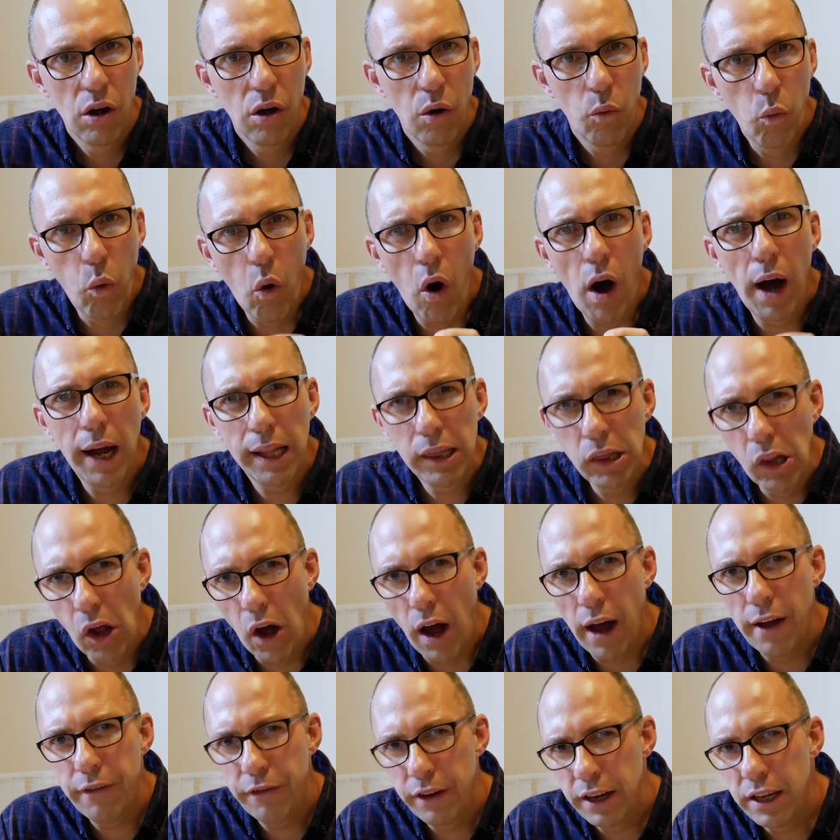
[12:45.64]
why
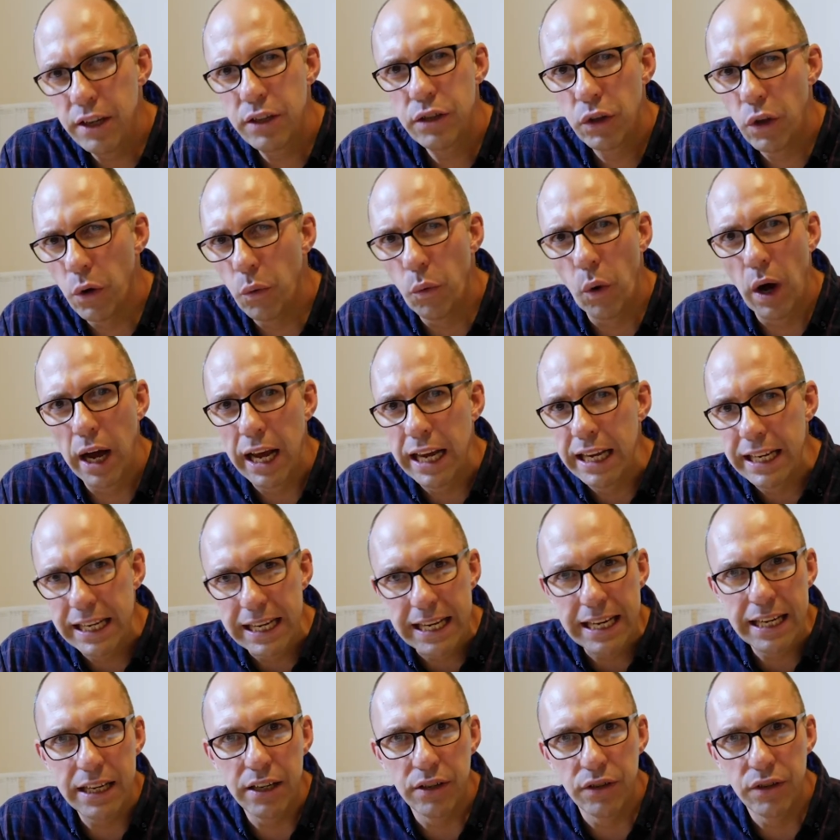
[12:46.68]
life is the way
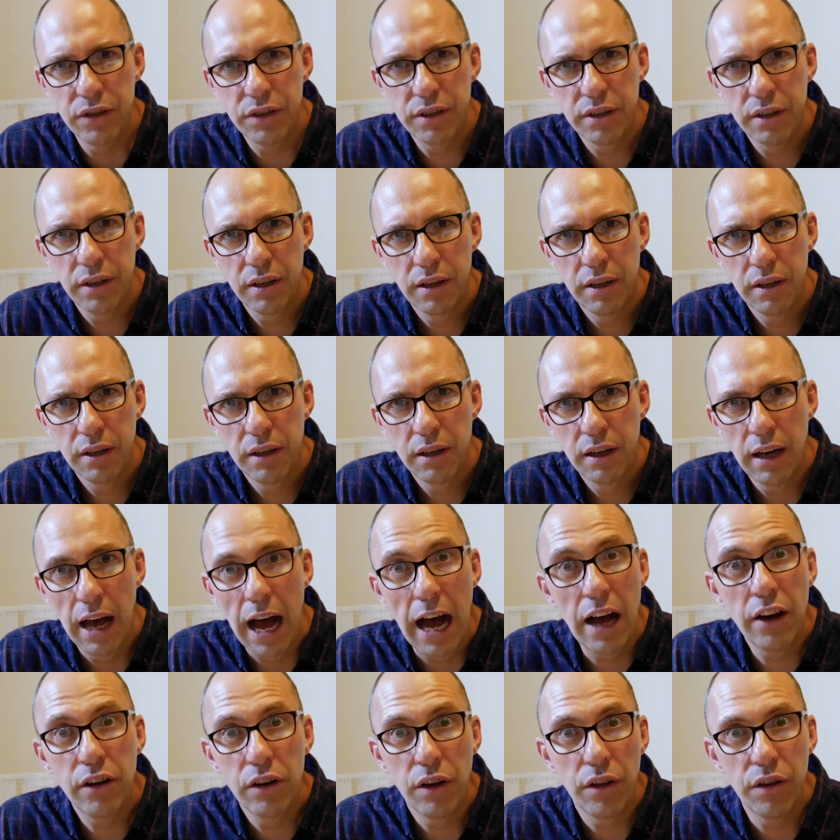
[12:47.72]
it is
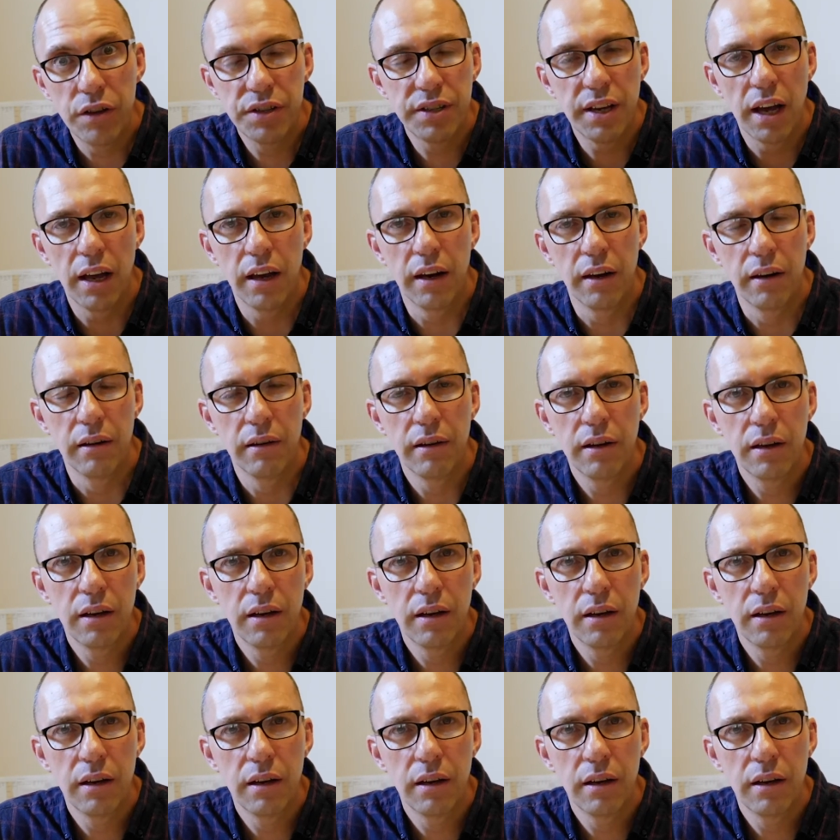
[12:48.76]
under the sun.